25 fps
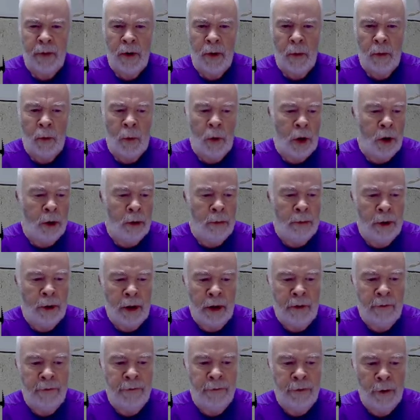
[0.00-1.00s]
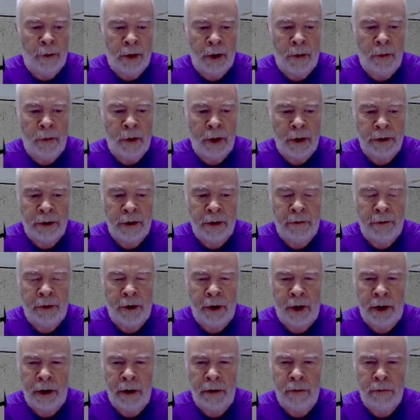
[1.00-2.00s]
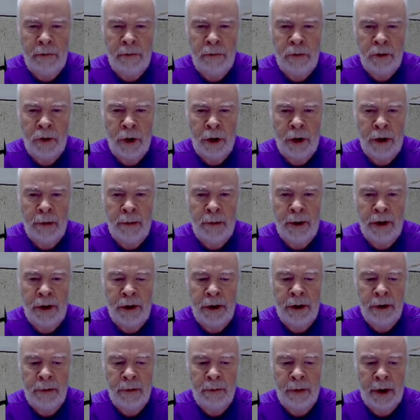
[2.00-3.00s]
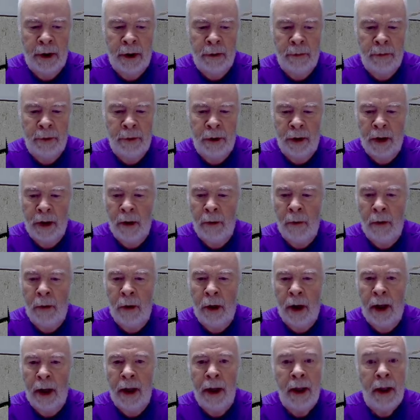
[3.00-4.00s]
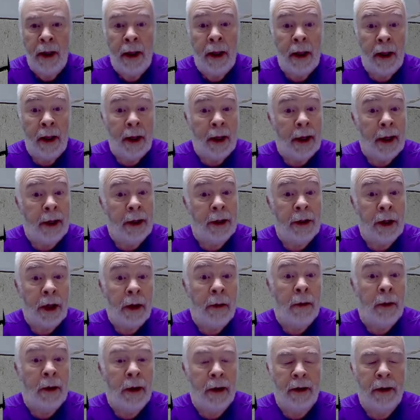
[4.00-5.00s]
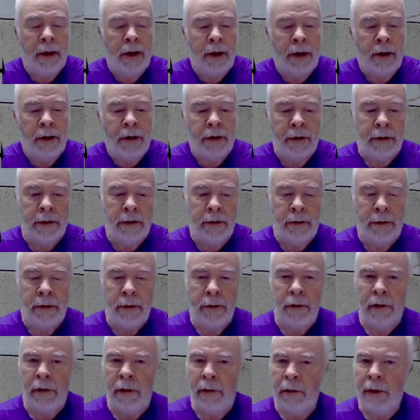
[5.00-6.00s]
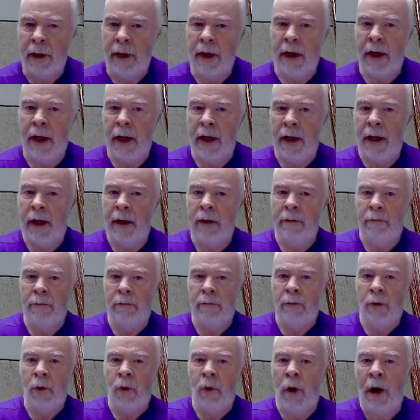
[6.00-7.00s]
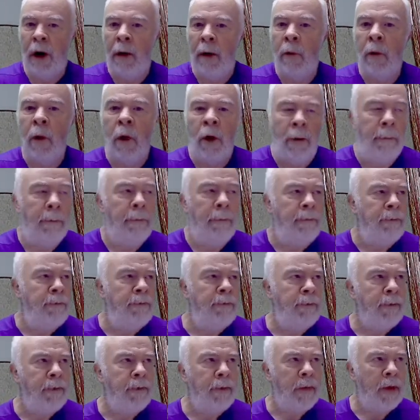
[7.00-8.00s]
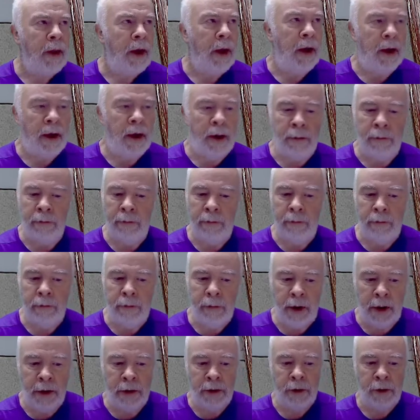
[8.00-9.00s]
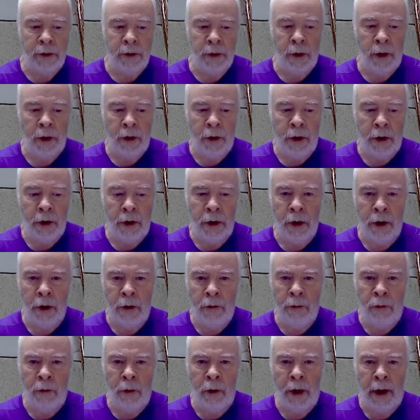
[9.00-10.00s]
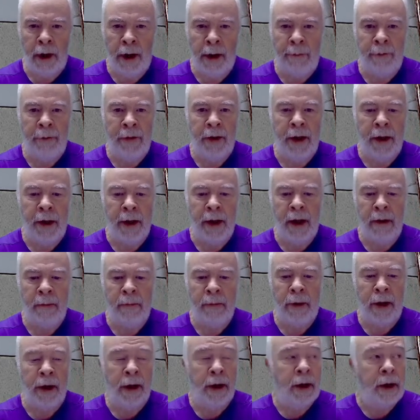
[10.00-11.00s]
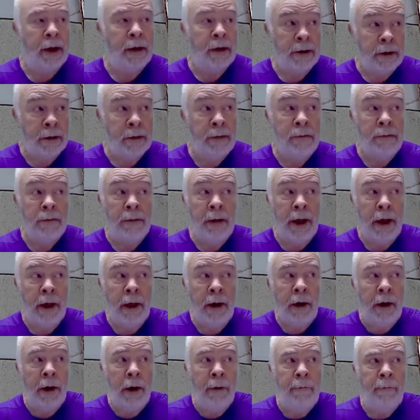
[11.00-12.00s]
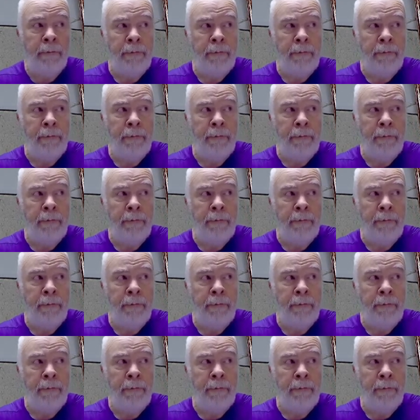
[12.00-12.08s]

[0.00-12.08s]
will be 40 watts of heat trying to be dissipated by that wire. And I tell you what, it's already getting quite warm. It's certainly not right up there yet, but it's getting hot.